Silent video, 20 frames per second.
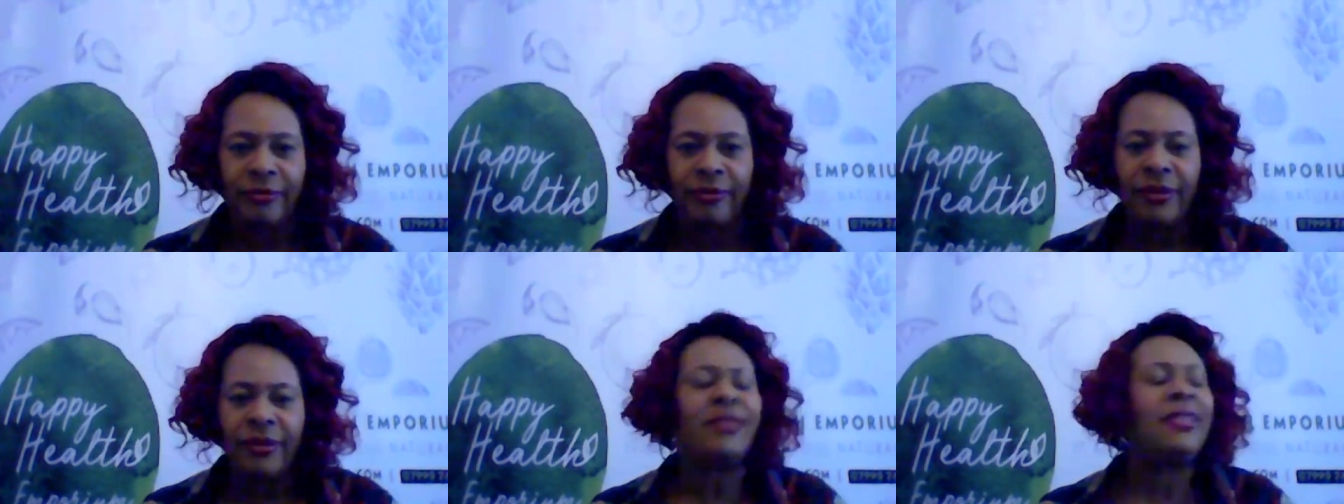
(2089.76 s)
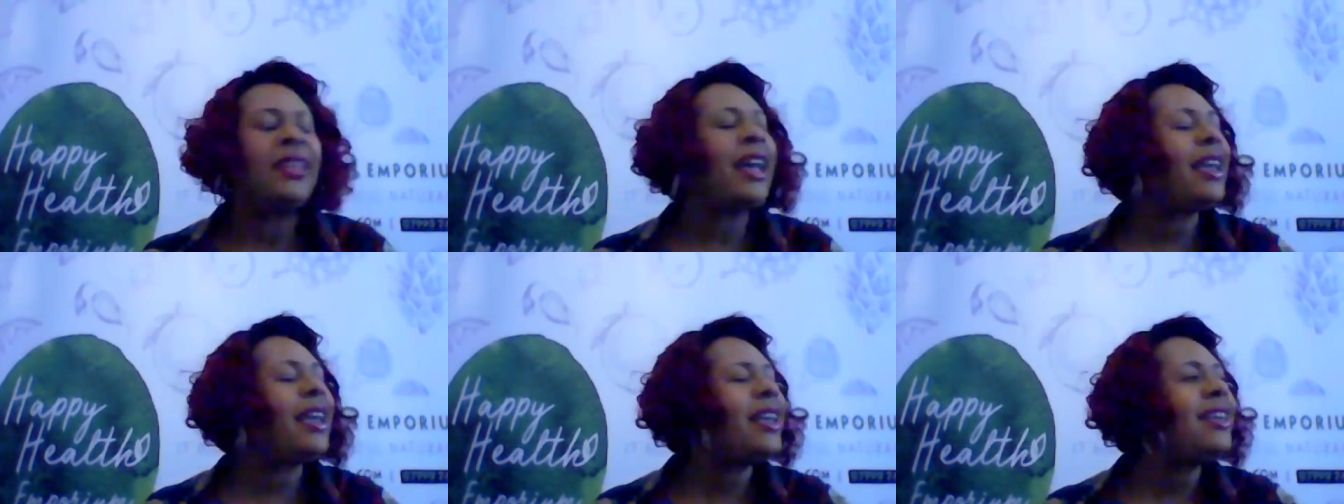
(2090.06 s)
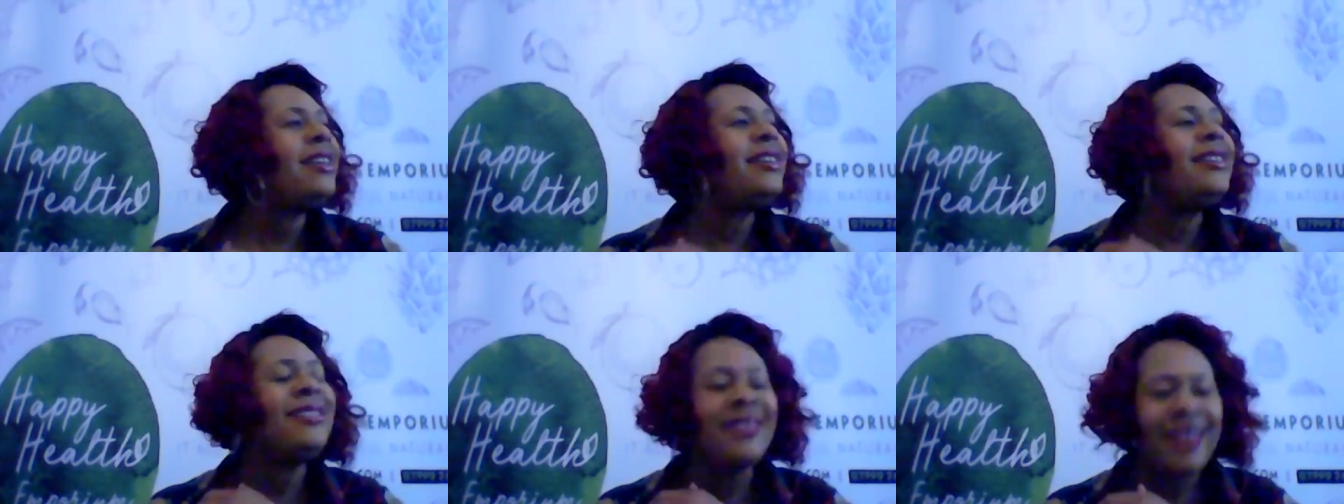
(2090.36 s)

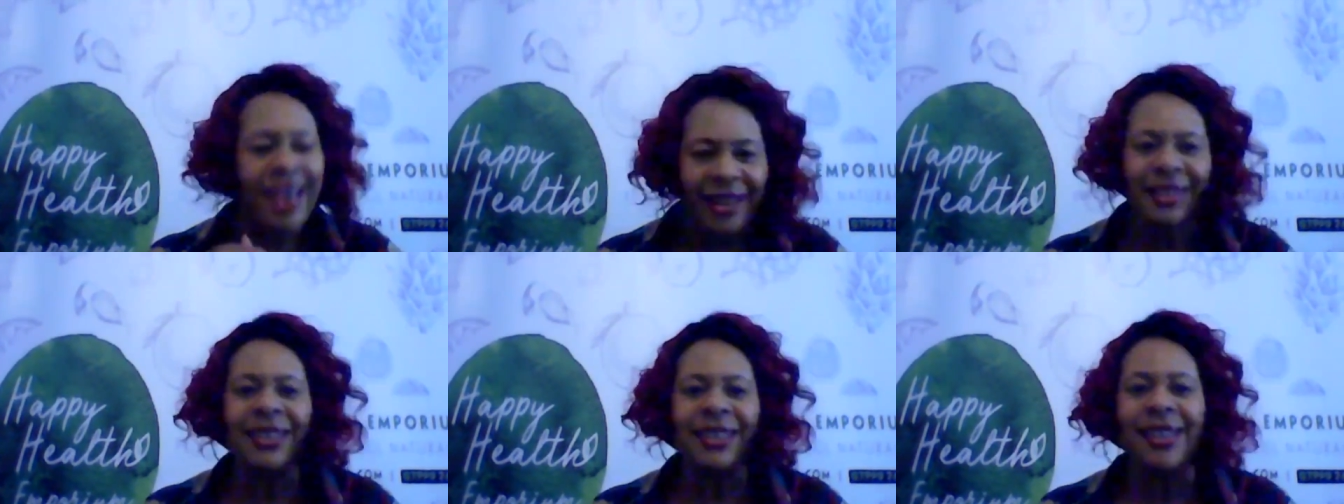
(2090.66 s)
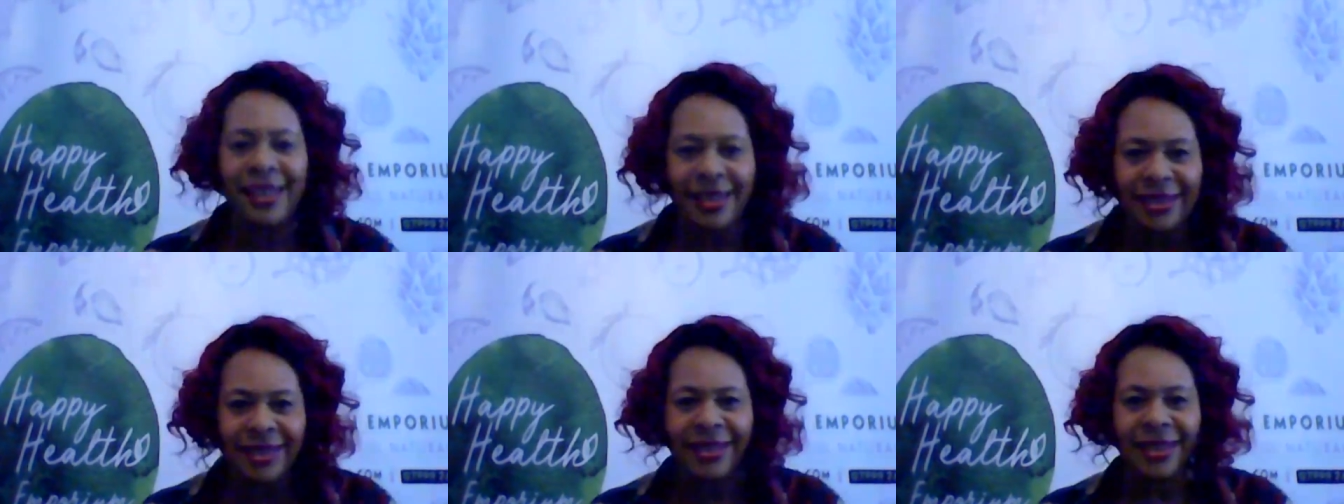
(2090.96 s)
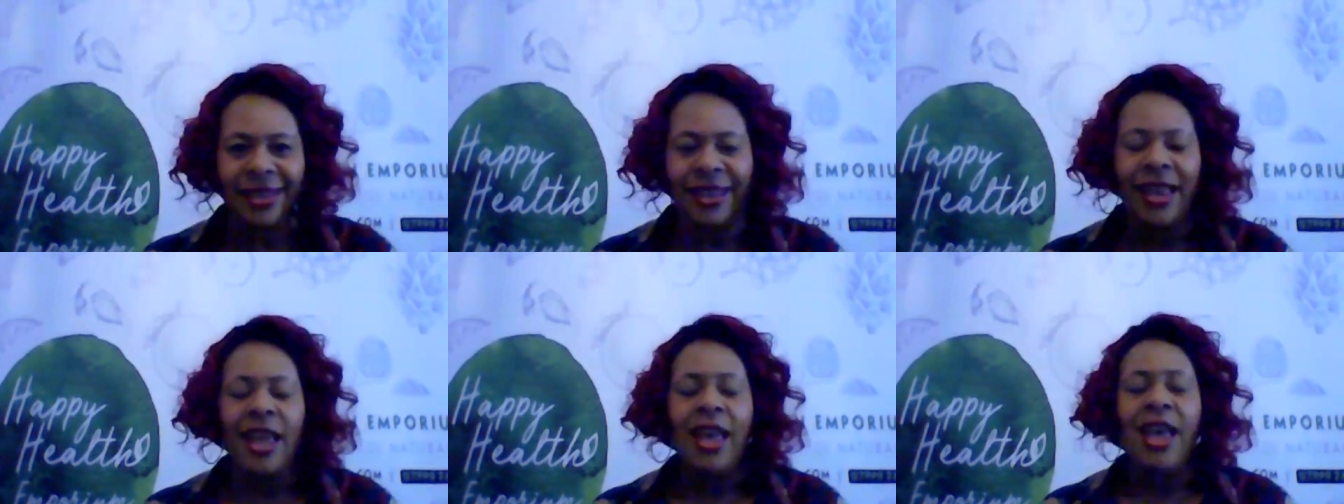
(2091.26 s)
They get it.
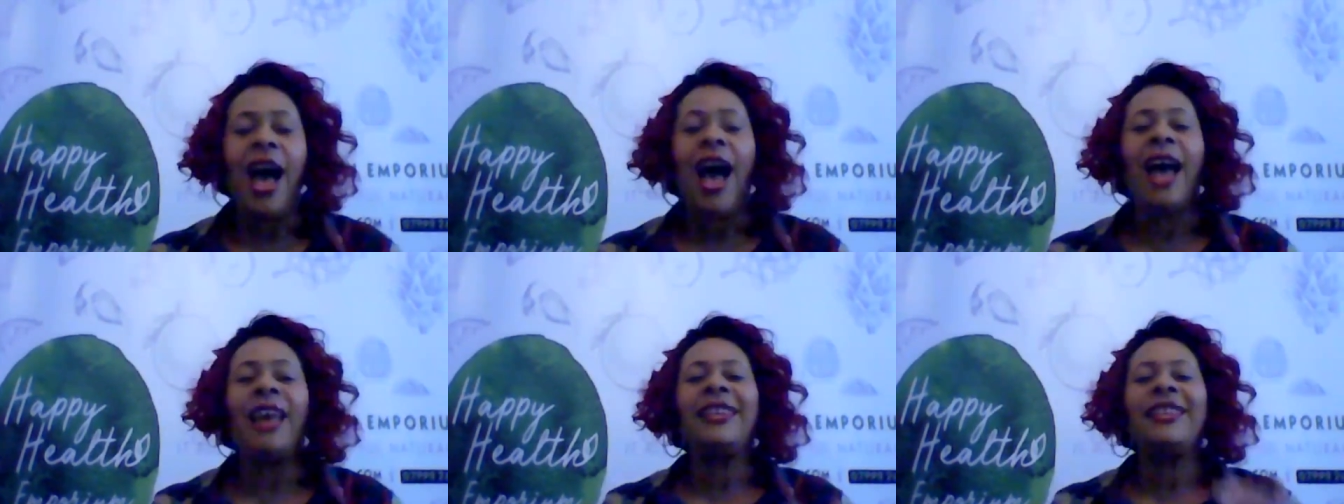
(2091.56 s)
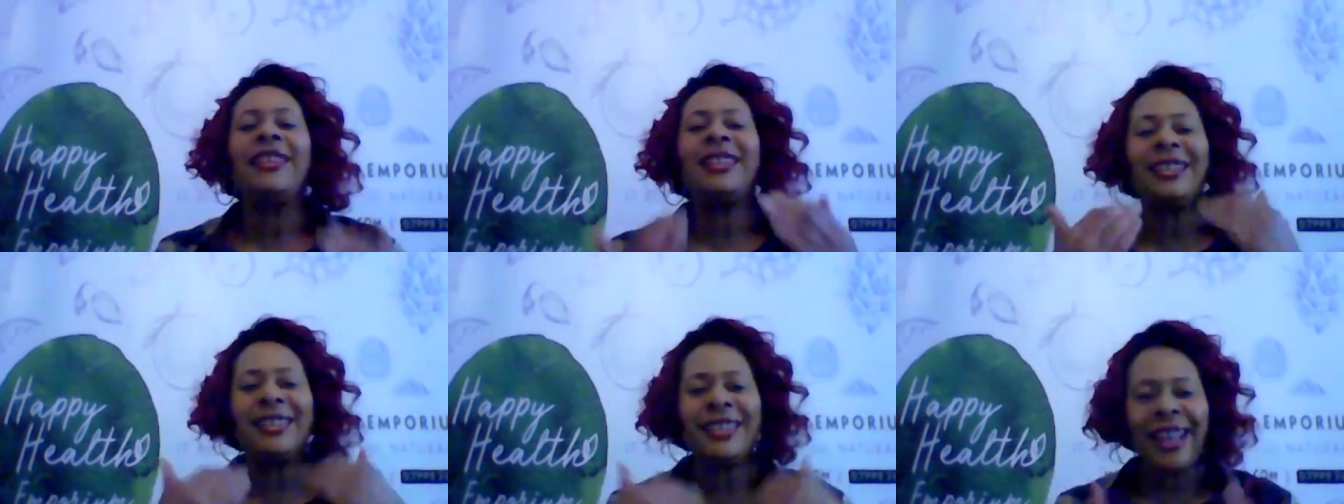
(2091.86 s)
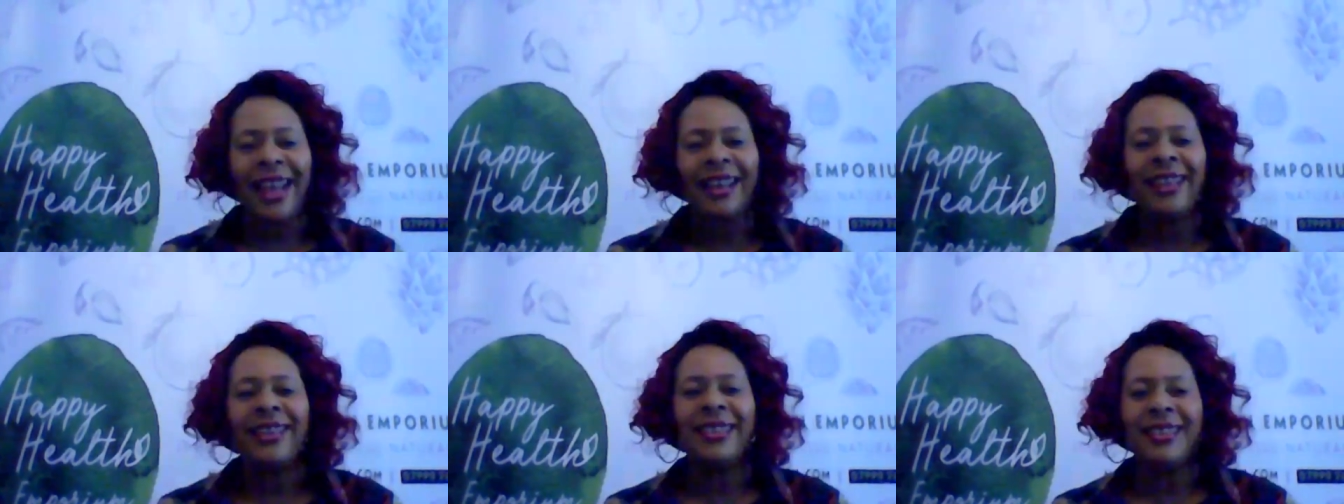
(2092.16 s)
And it's
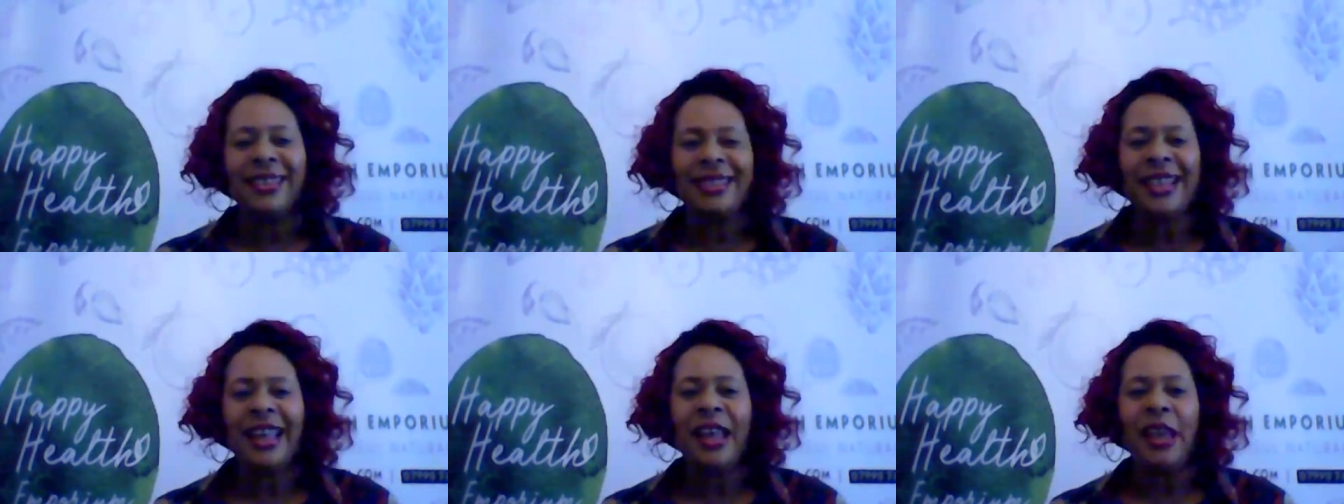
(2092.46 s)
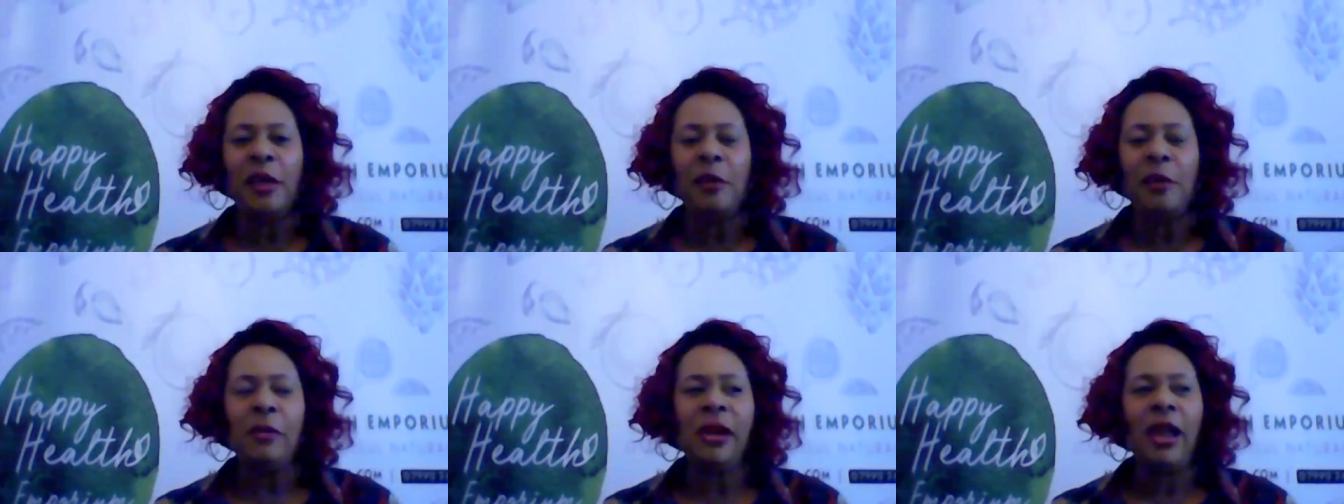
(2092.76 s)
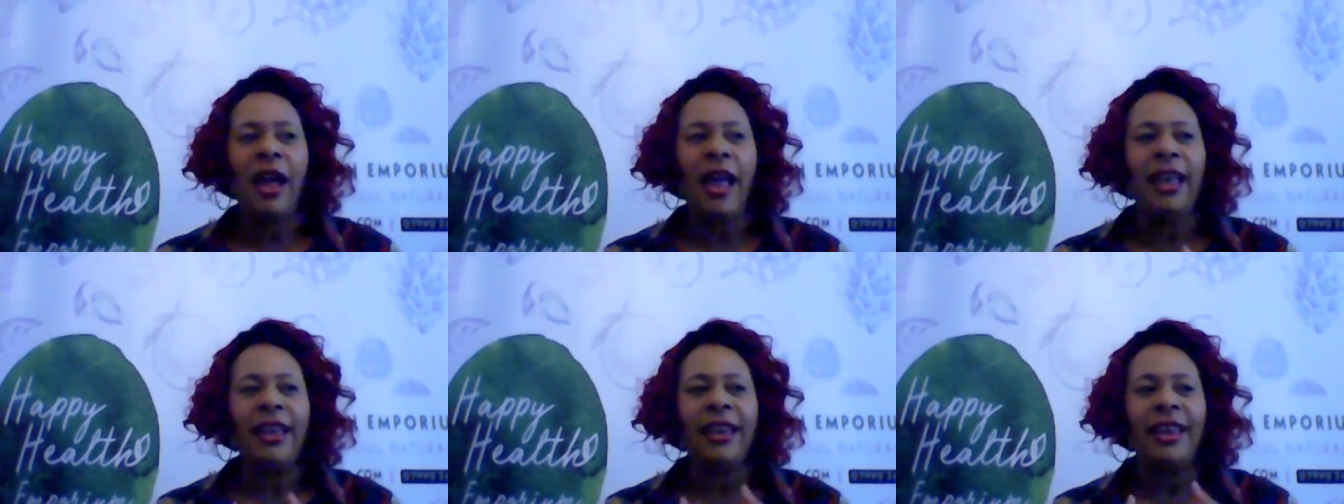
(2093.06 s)
exactly the same.
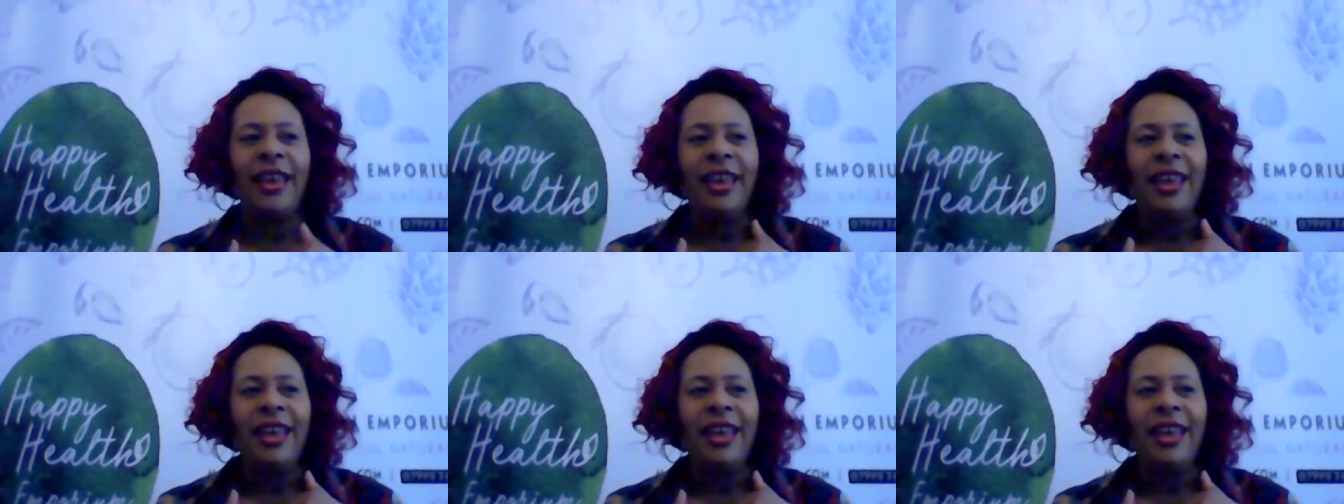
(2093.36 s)
Like,